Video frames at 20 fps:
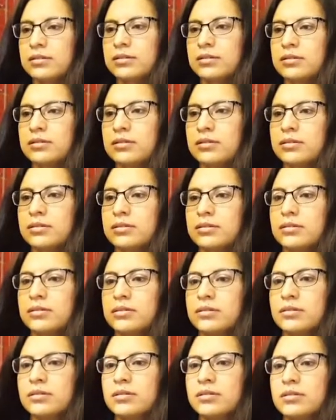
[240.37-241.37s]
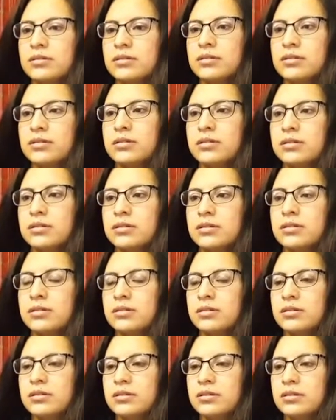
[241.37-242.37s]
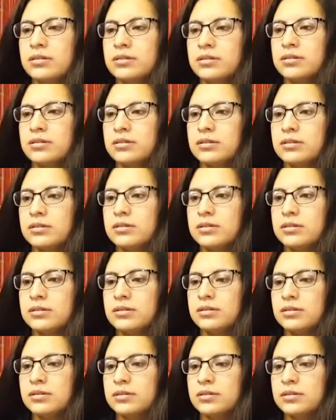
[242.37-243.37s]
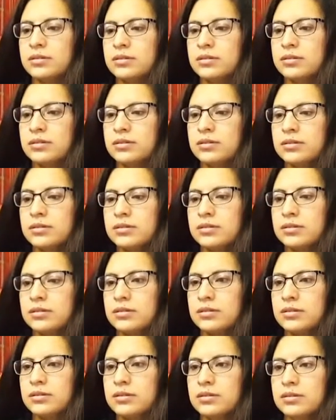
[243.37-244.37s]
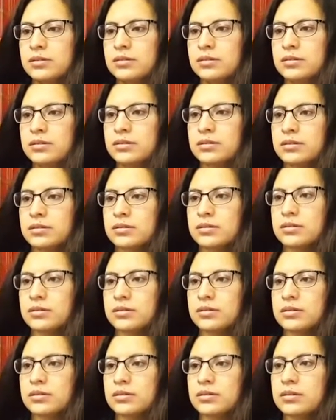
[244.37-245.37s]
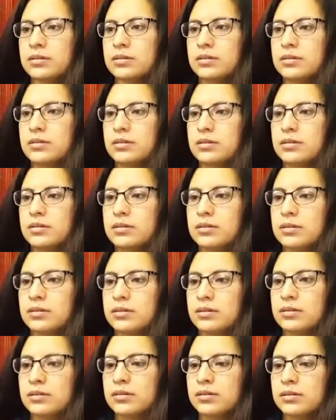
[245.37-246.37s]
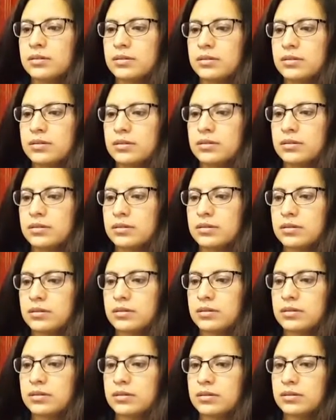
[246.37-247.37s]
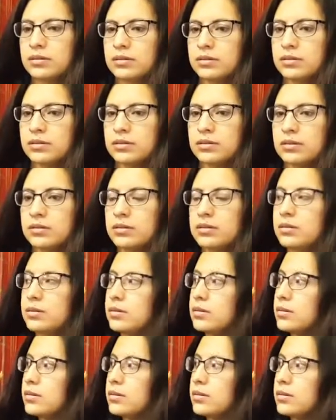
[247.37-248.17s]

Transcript: [no speech]